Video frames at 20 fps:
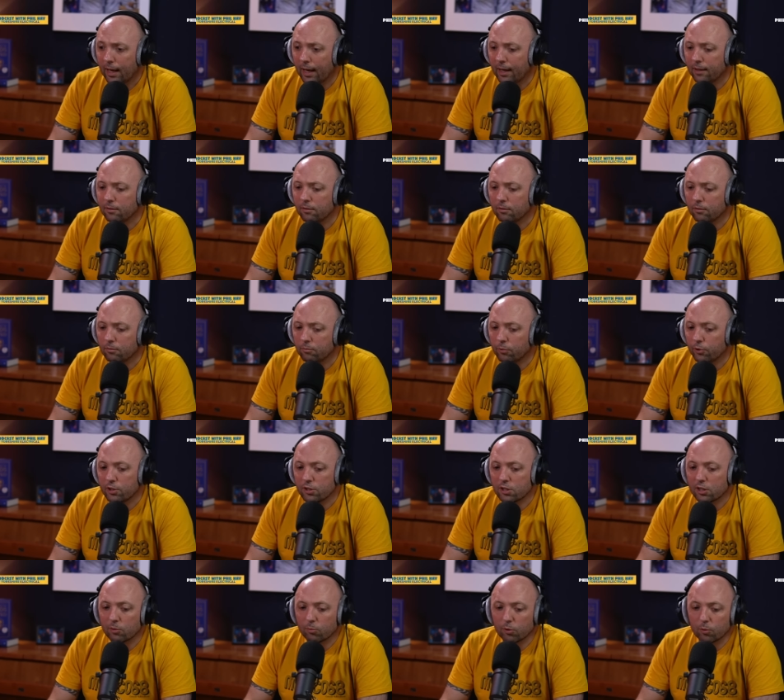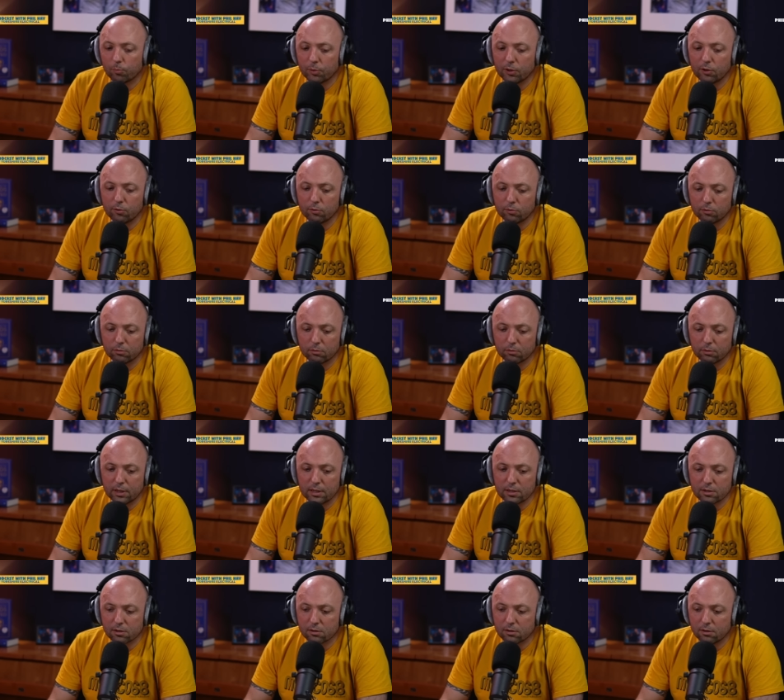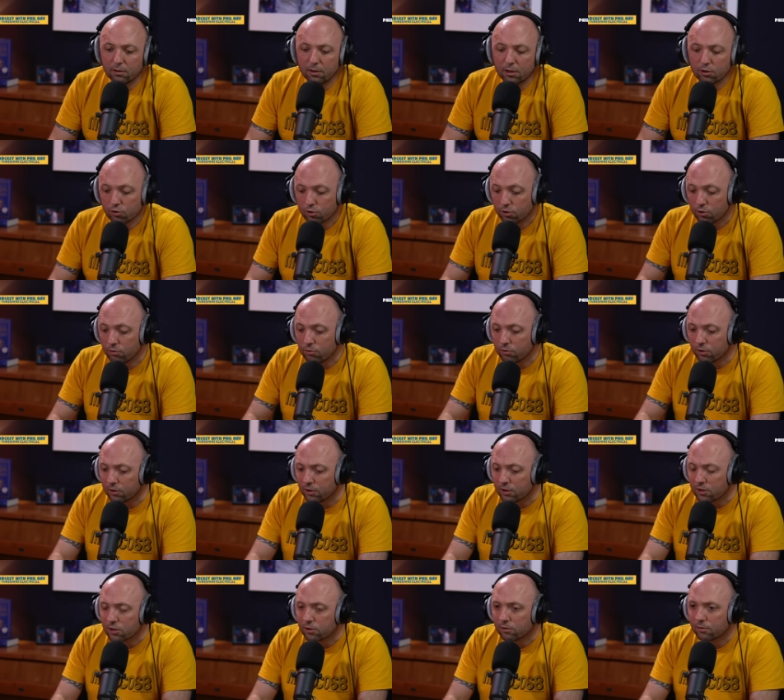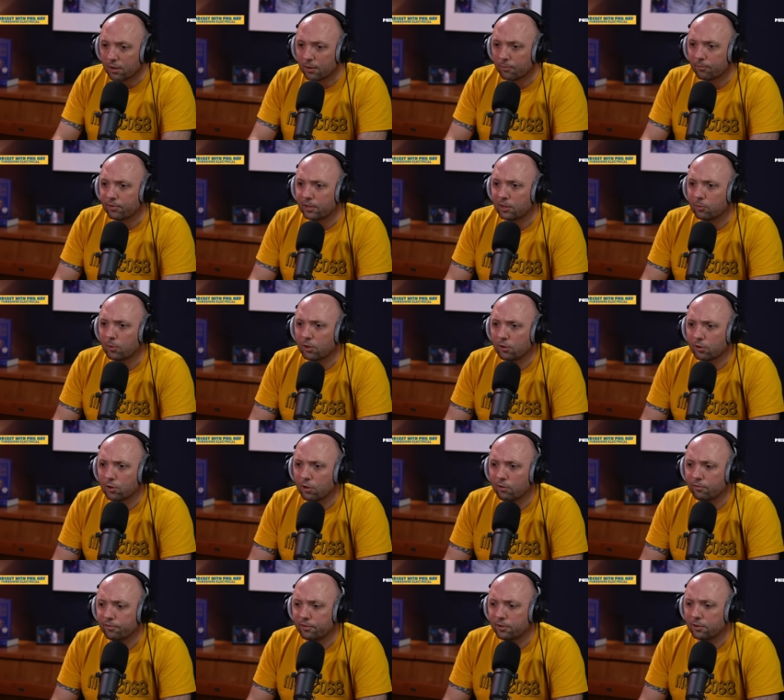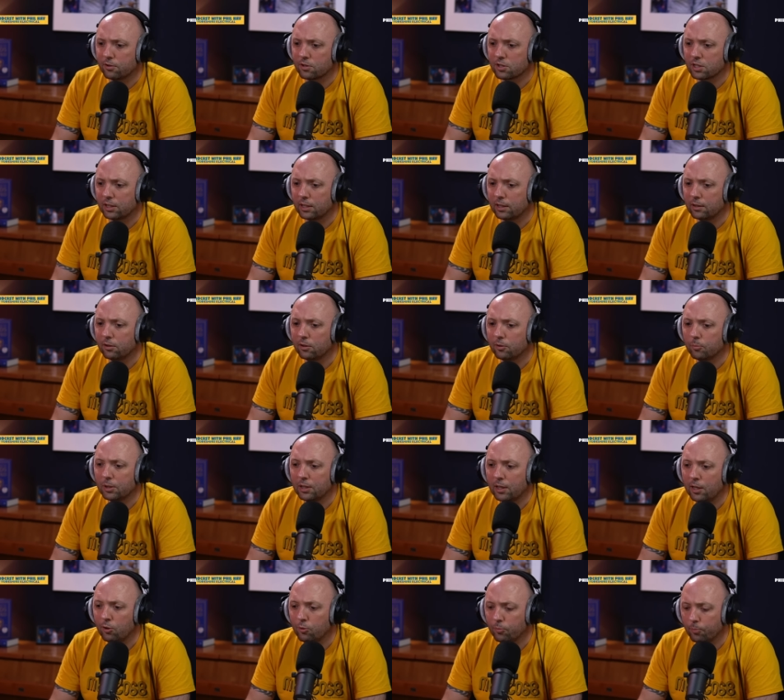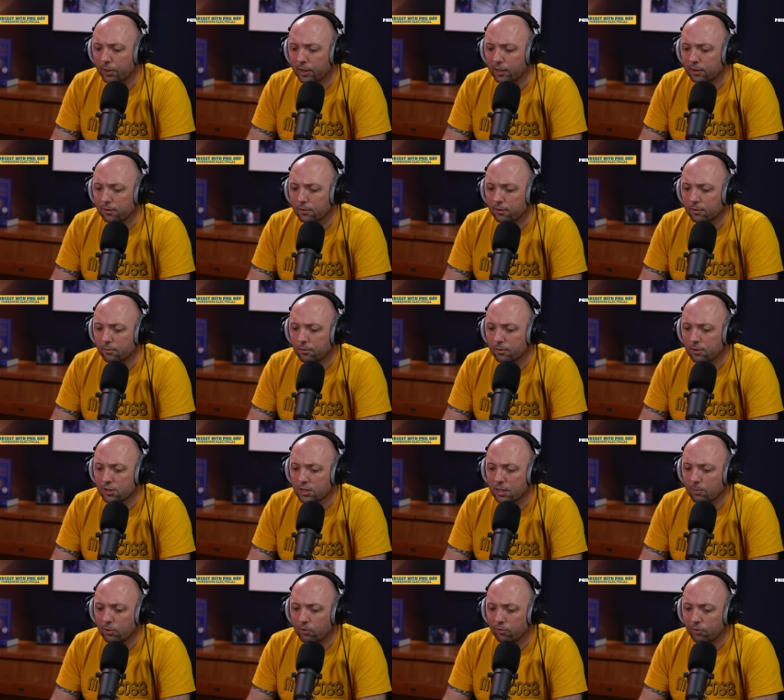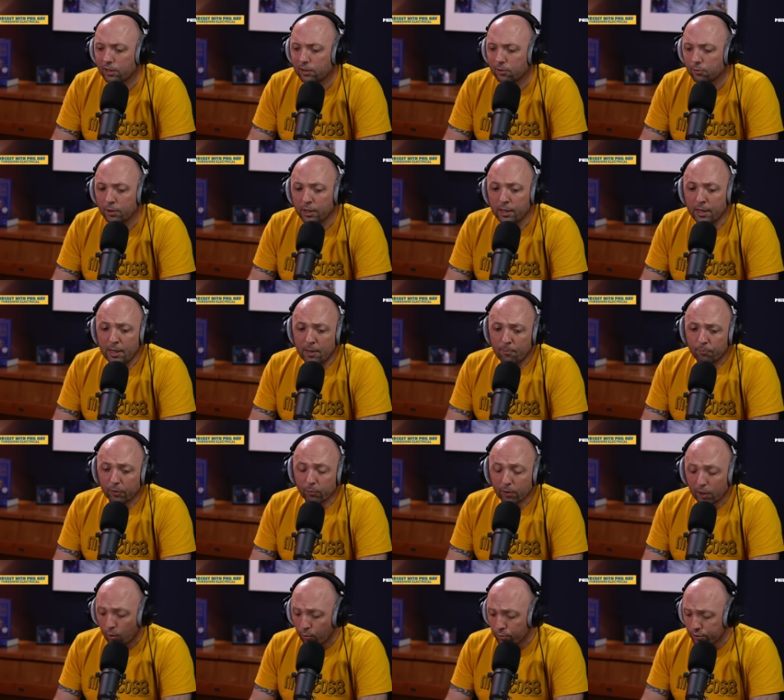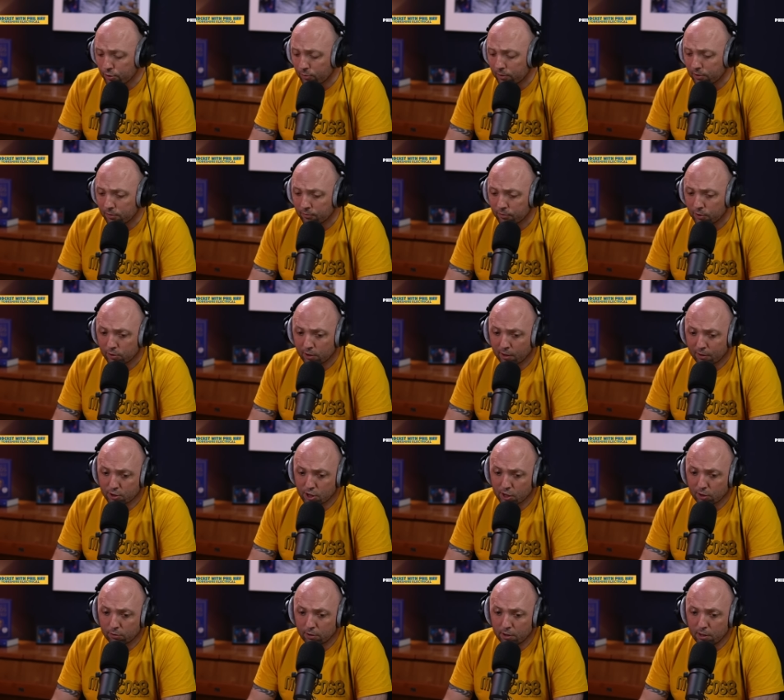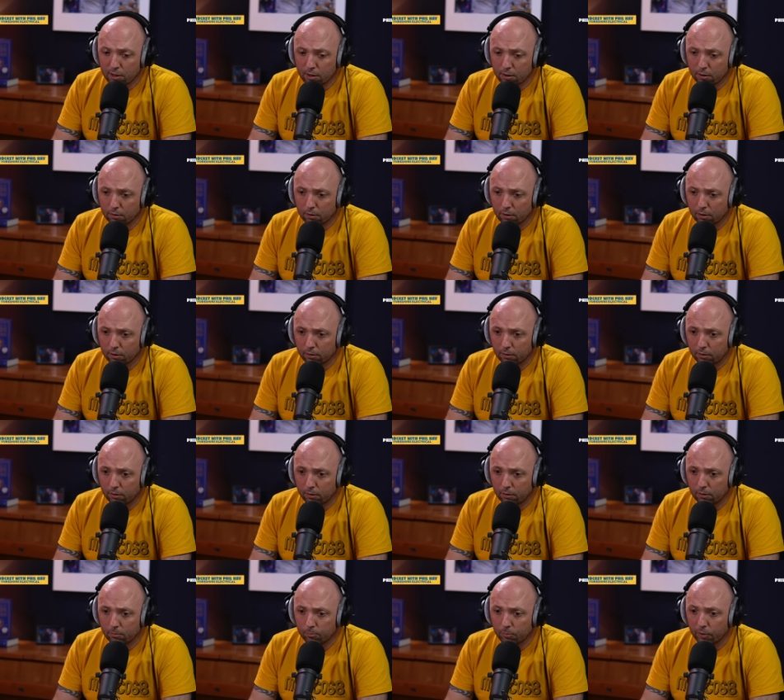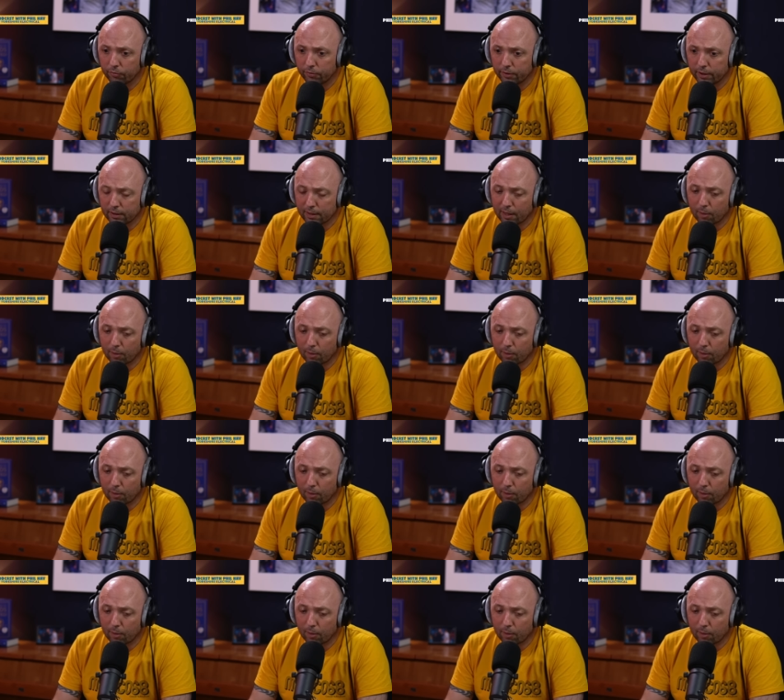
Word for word: And what you said about Piroe is is true. There is a, a, fair amount of confidence in it, and I've been helped by the the semi final. I mean, I also interviewed Archie Gray on Monday.